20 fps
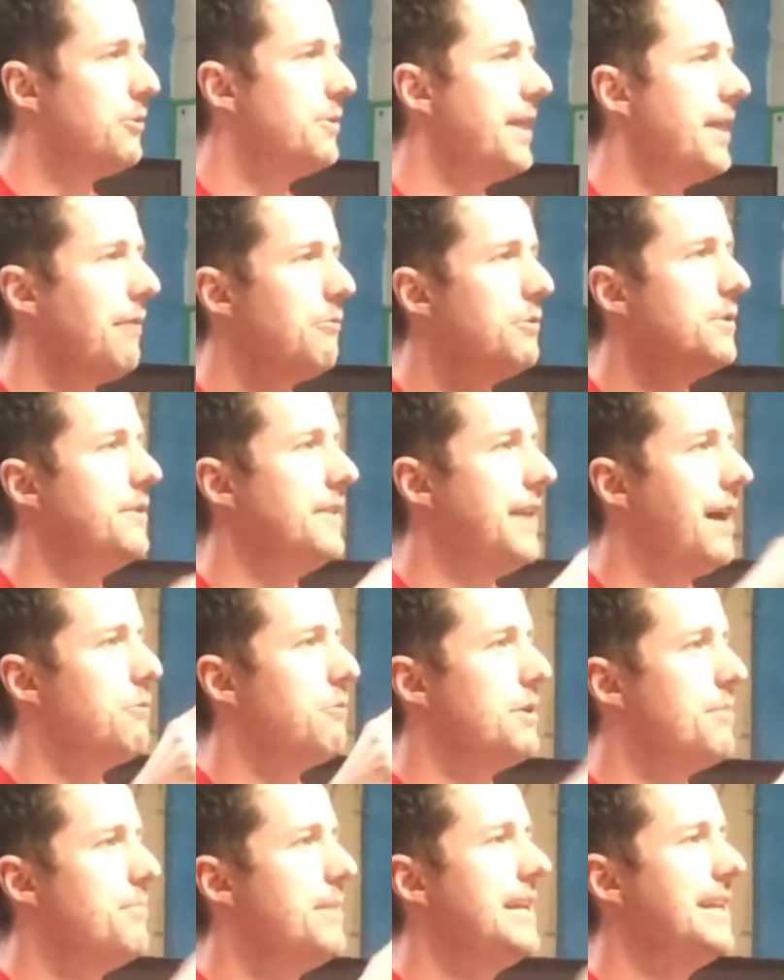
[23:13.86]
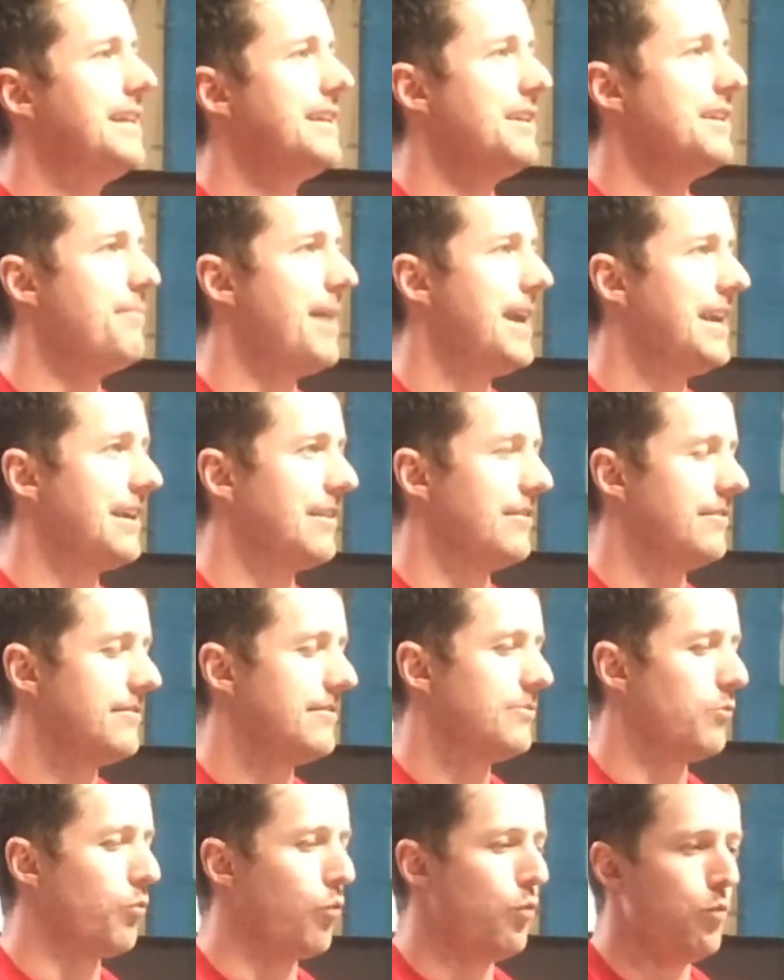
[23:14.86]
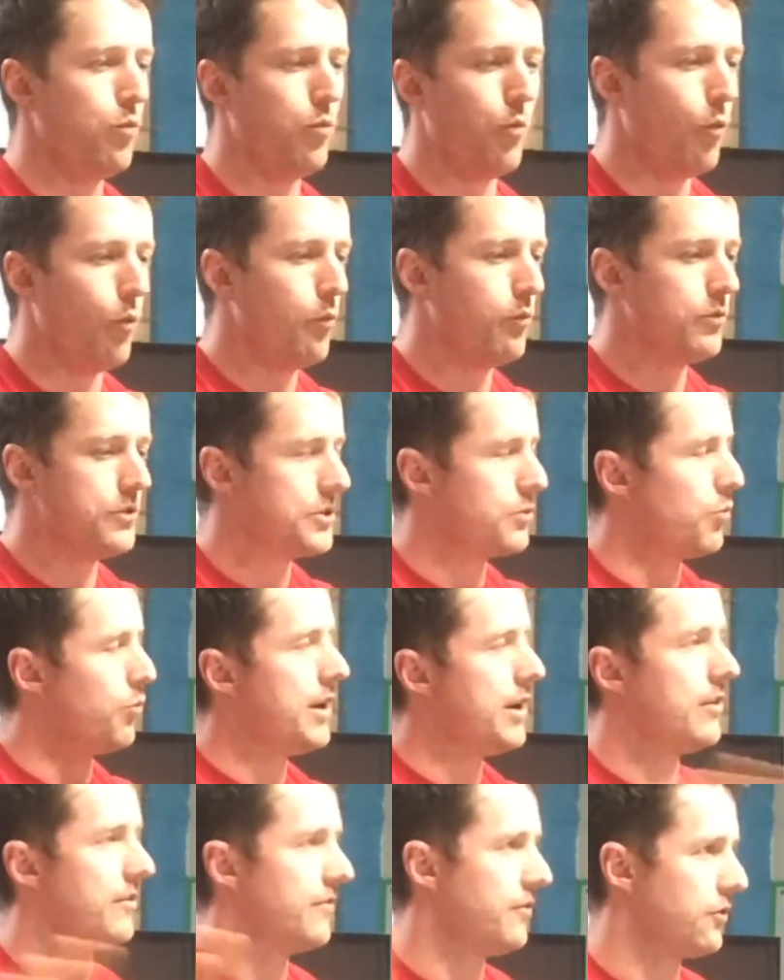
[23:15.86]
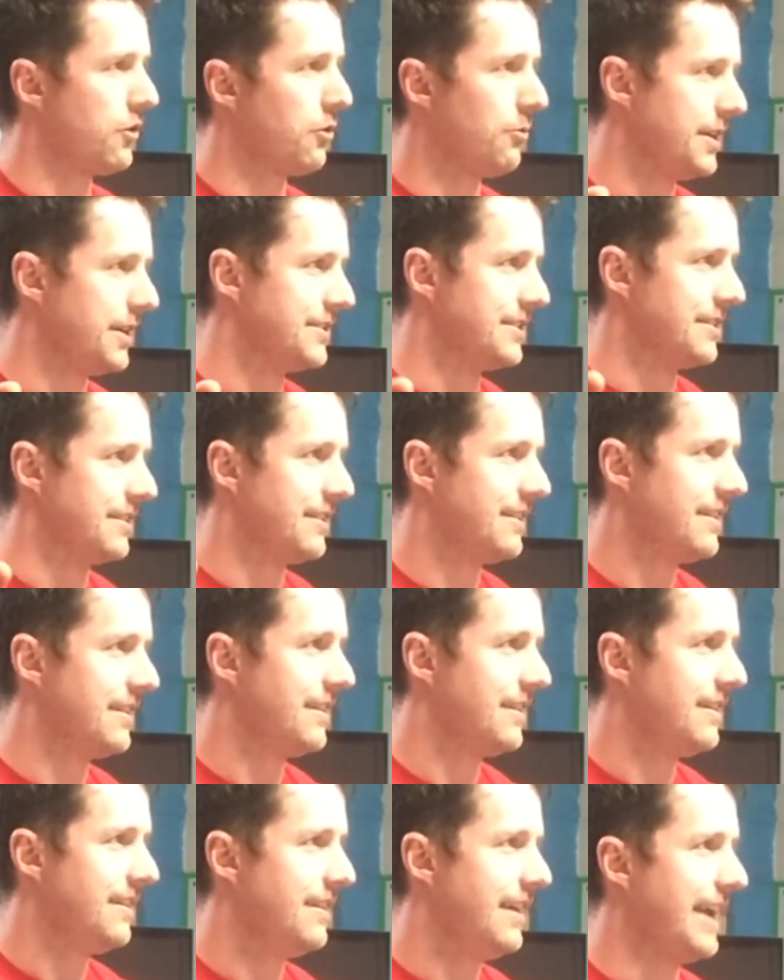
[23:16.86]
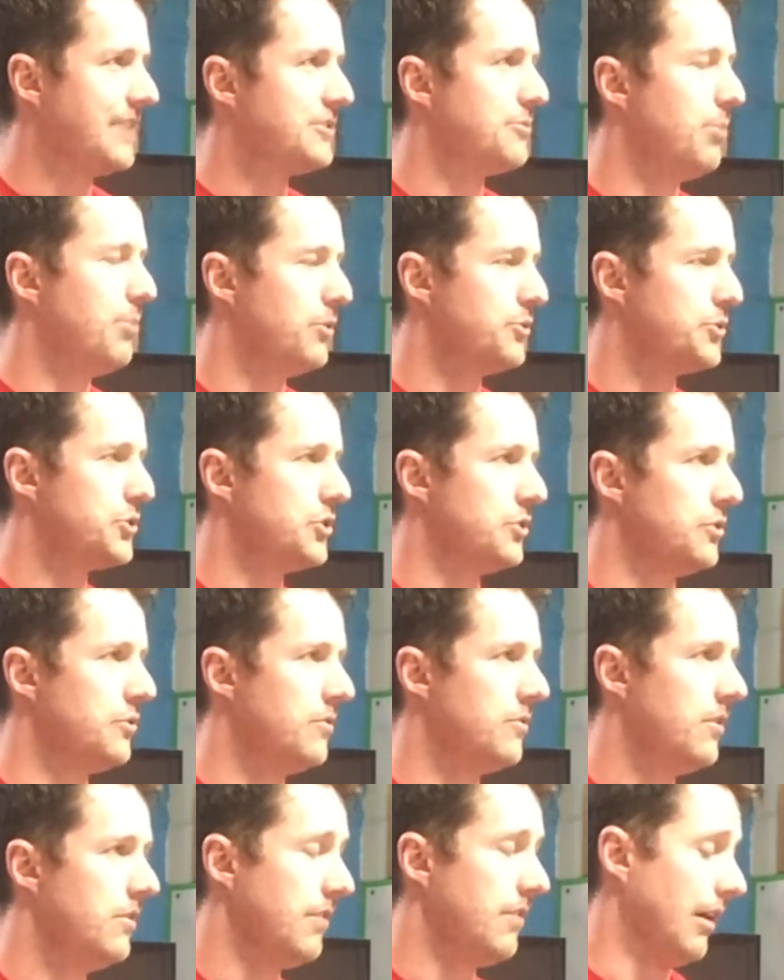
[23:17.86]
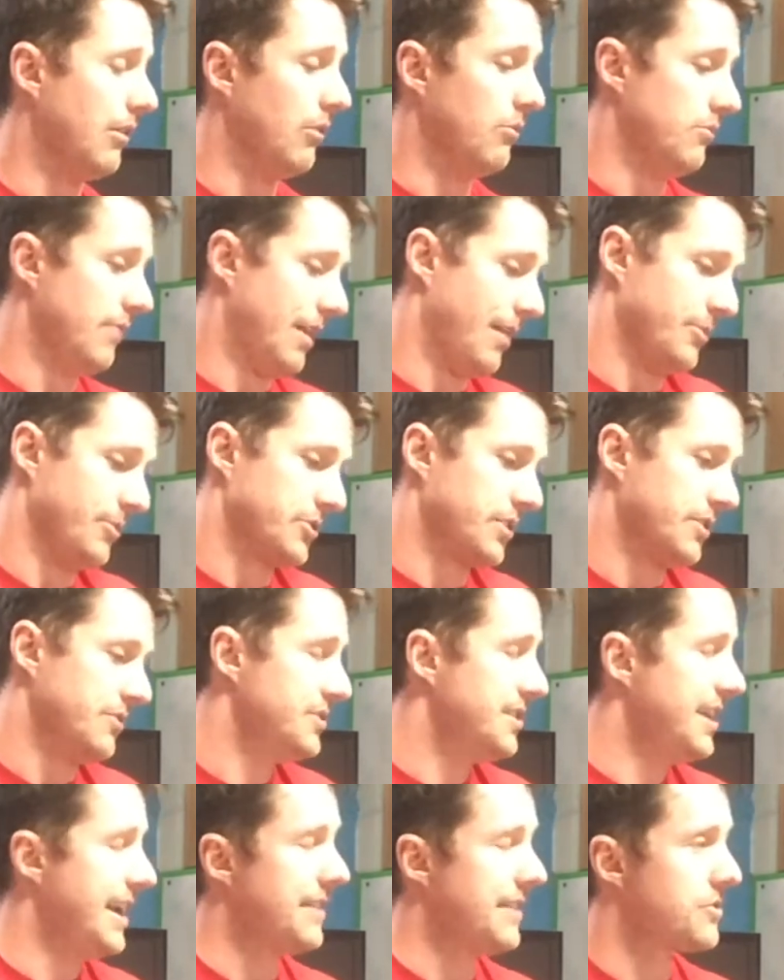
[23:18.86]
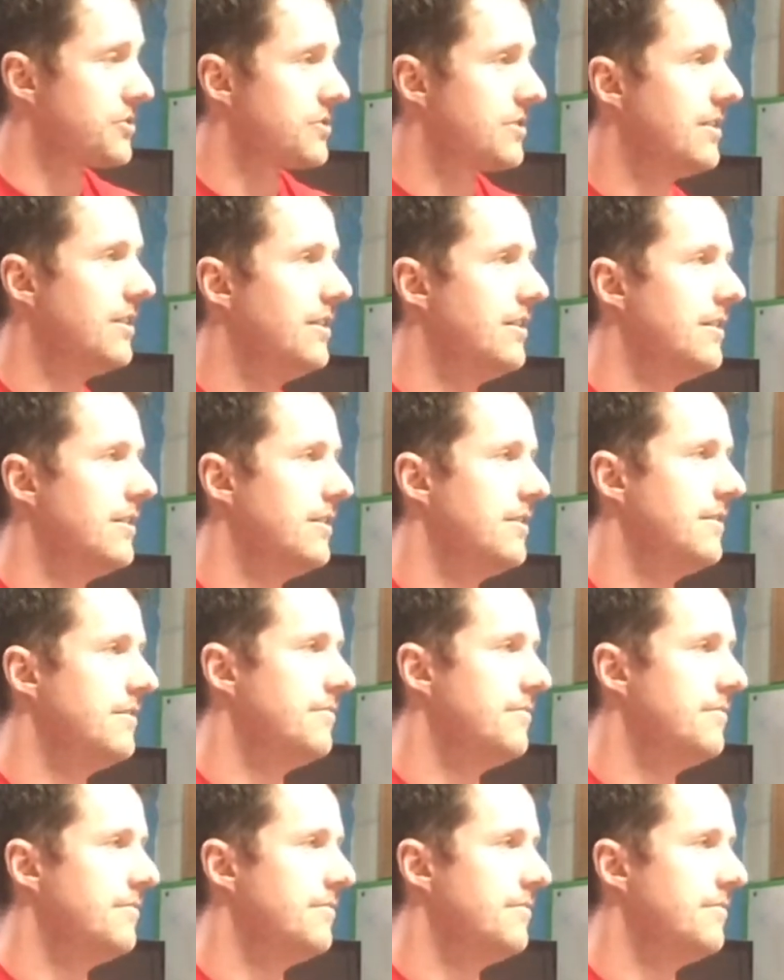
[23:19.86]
that would immediately make it just weird for no reason, as opposed to how much can you snatch?